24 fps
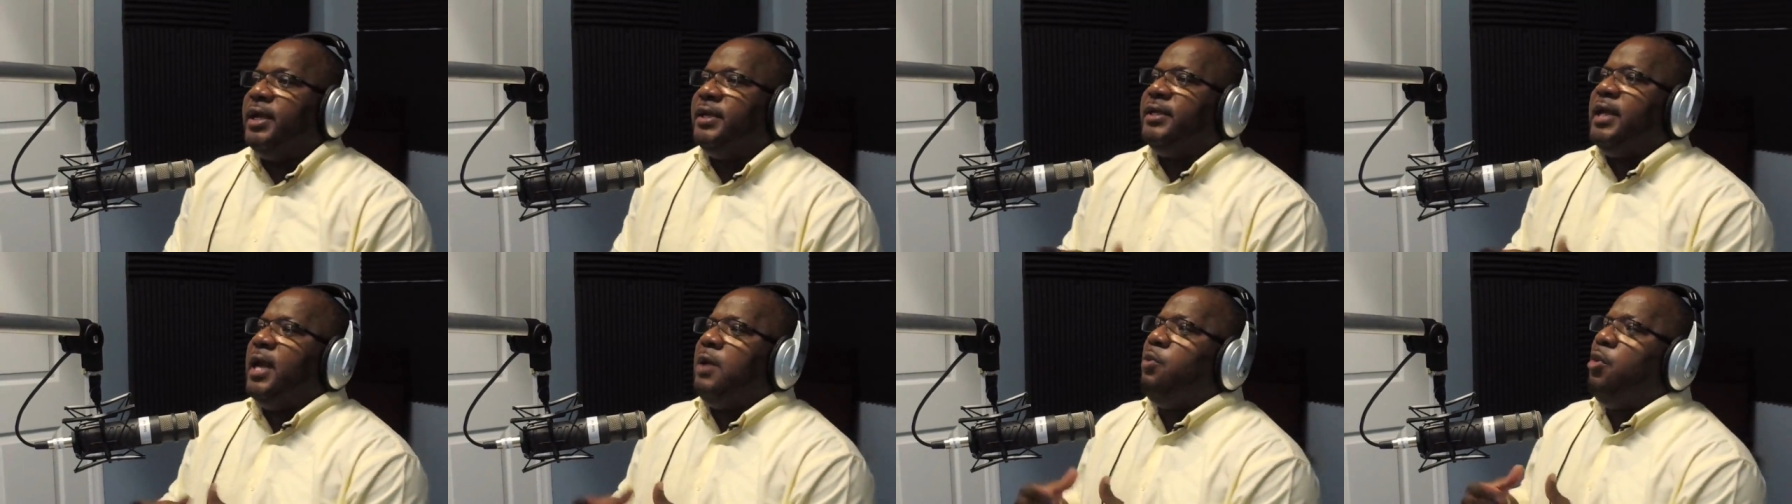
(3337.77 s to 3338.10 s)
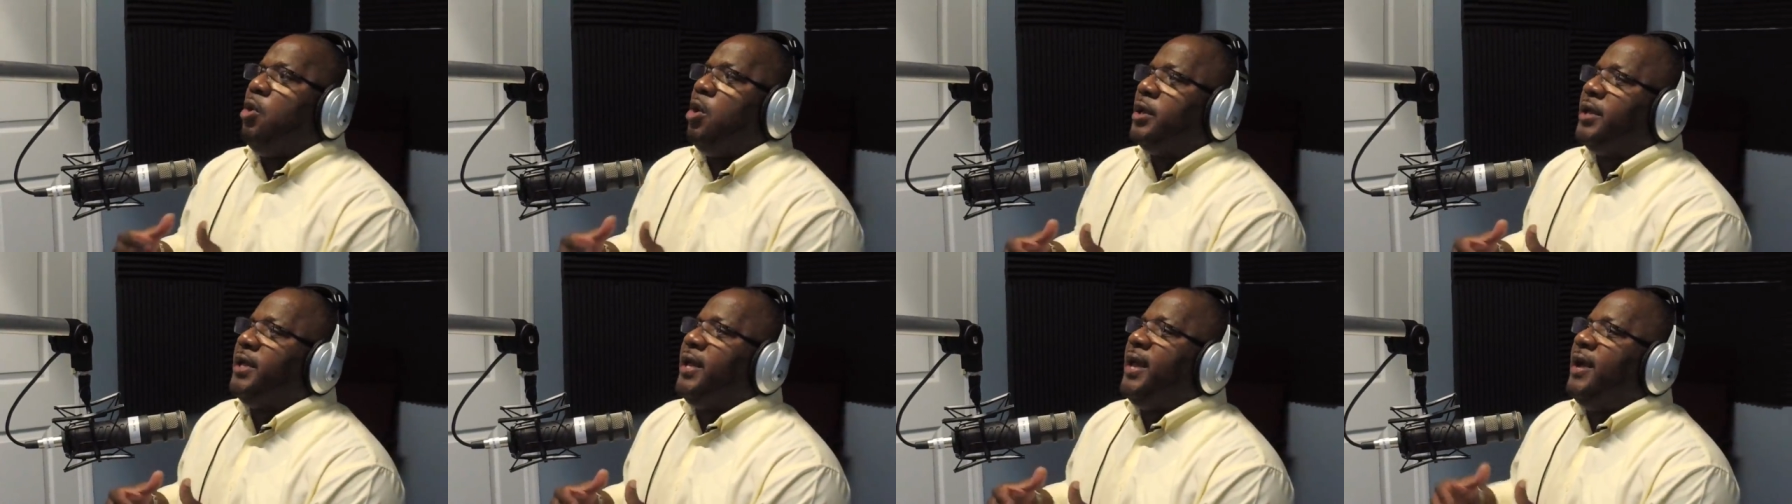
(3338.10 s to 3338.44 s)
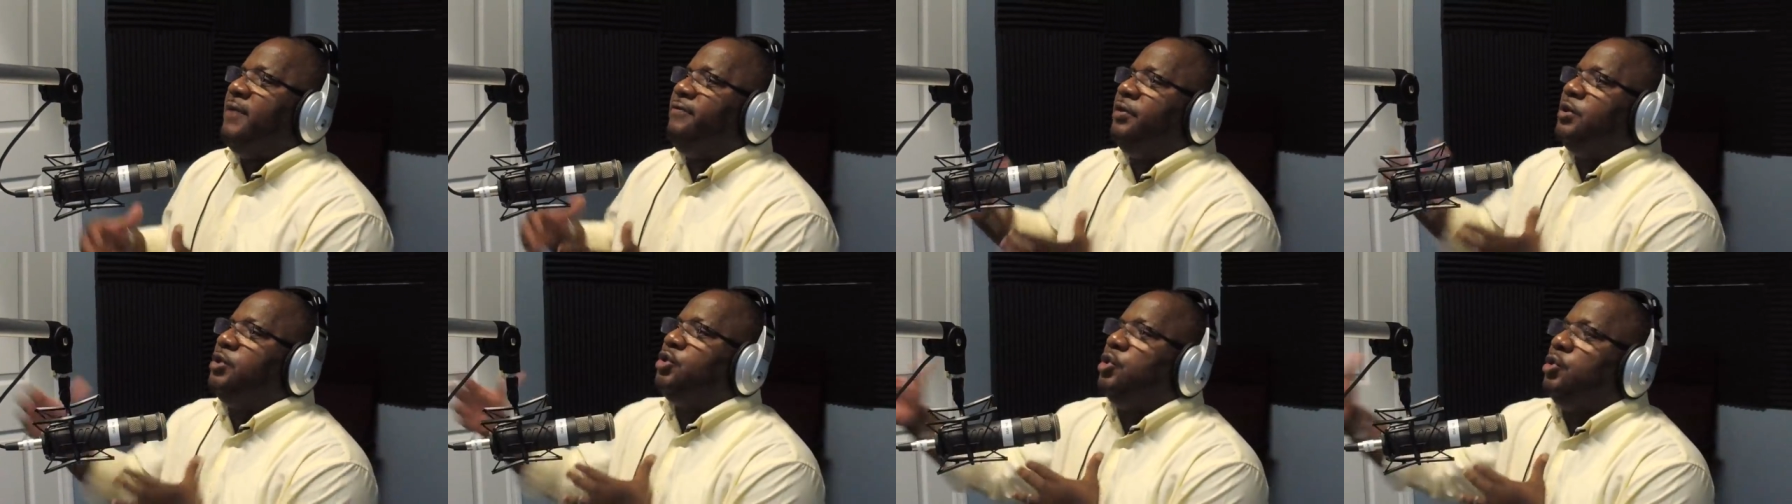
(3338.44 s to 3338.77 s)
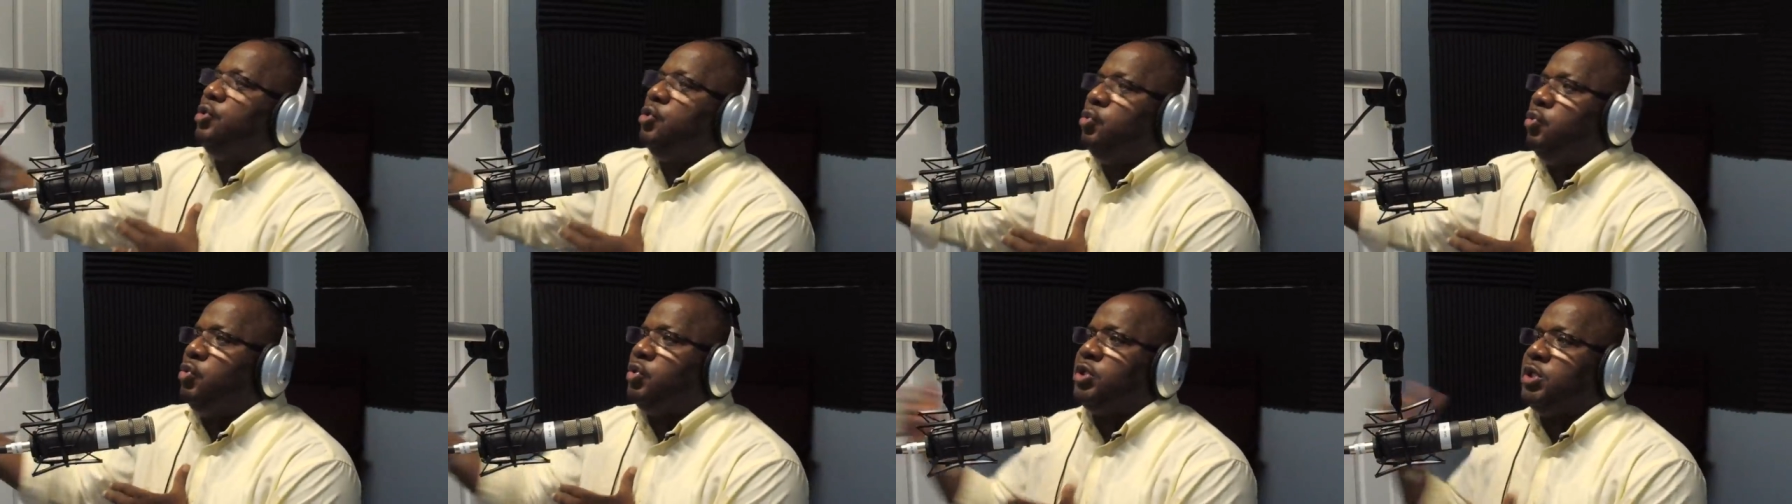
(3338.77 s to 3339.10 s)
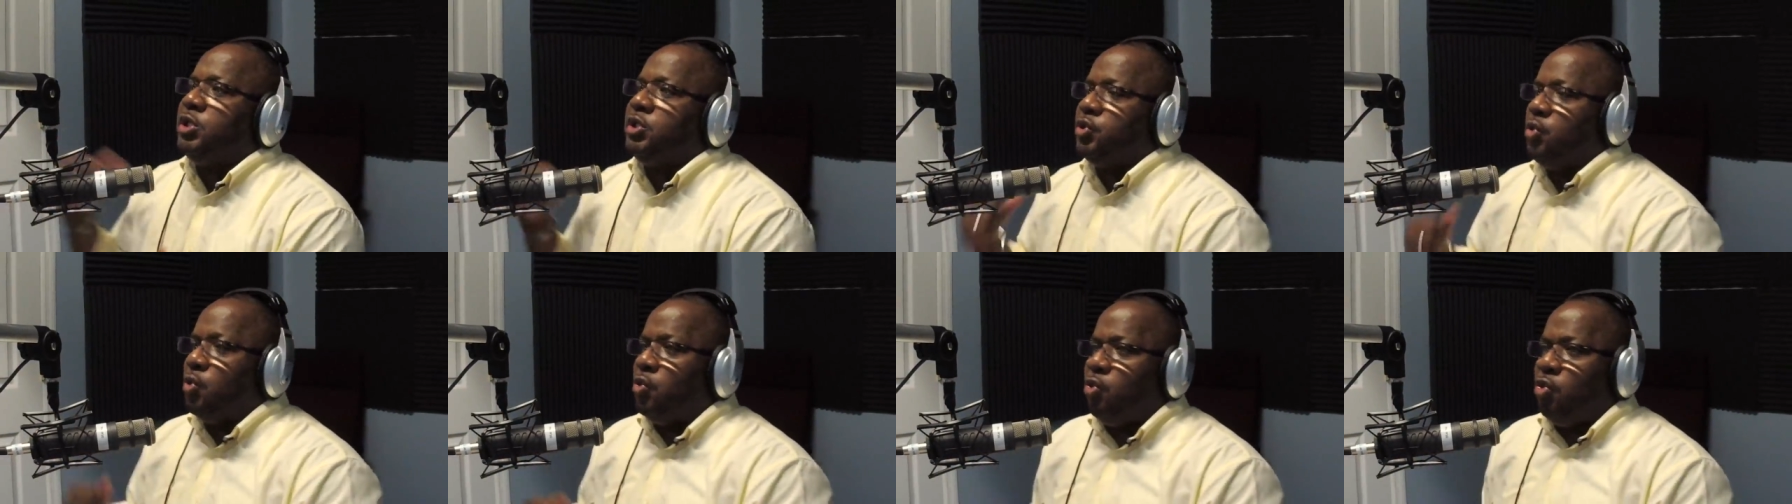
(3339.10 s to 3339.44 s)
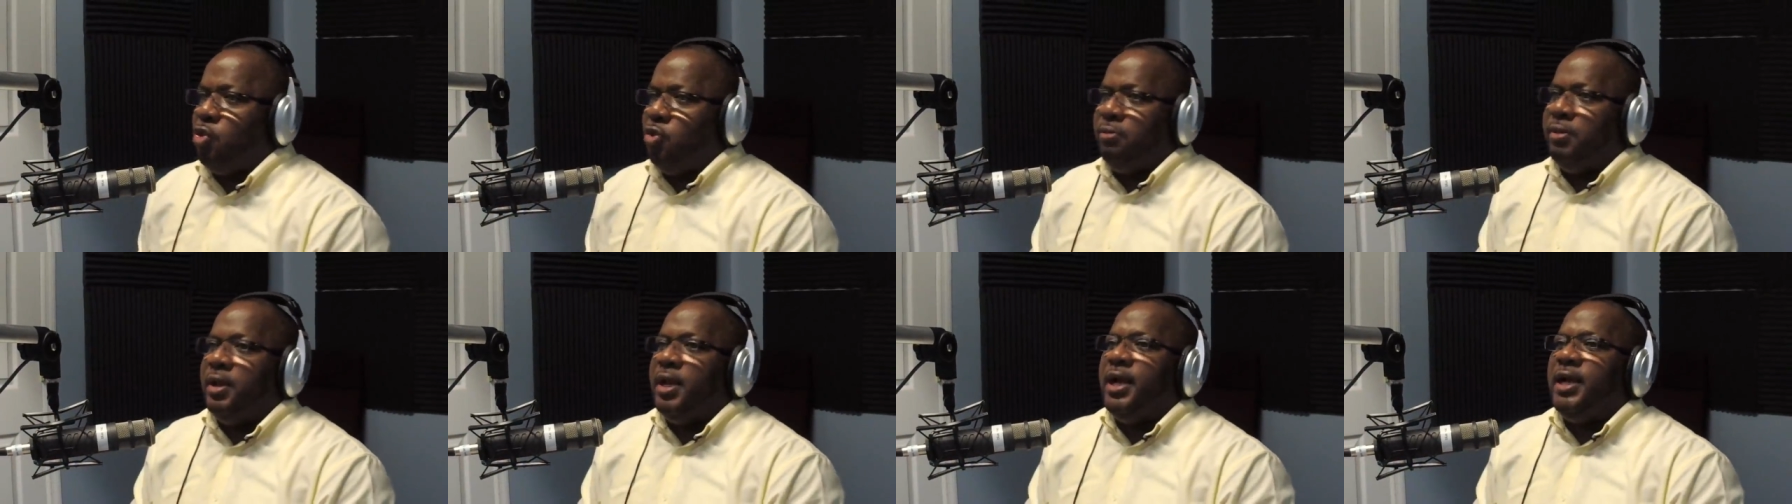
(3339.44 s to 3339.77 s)
they want kevin to lose his
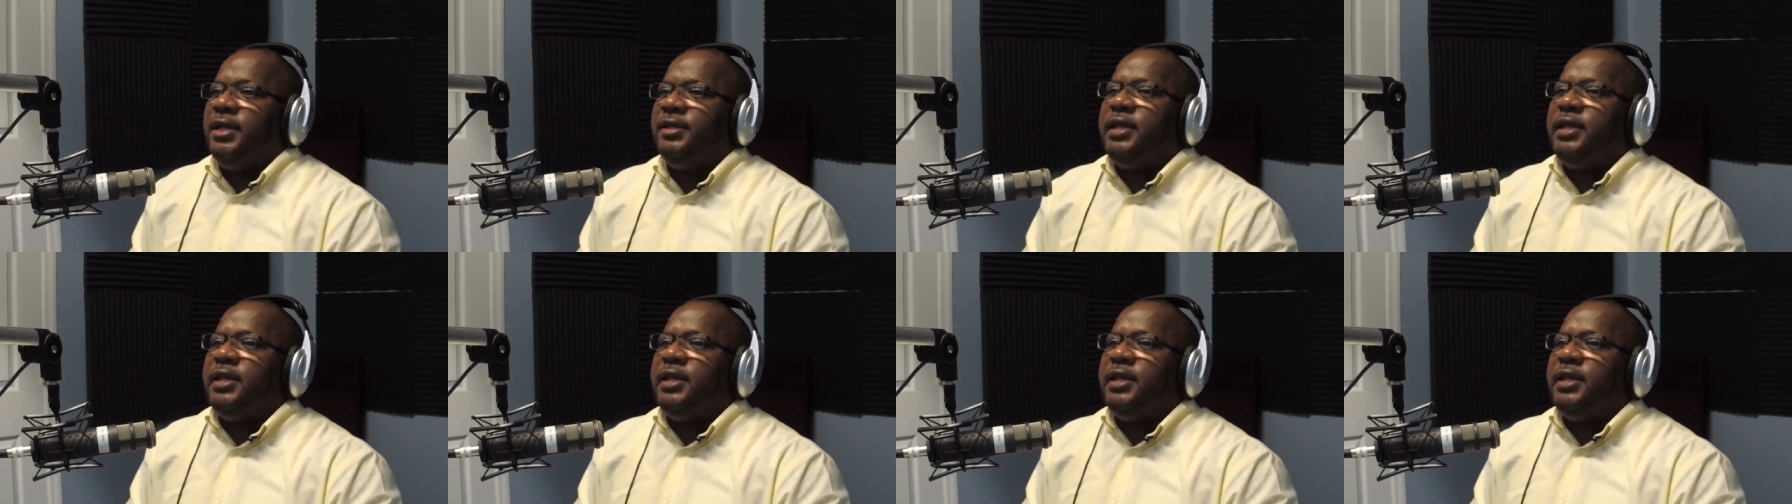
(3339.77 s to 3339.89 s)
home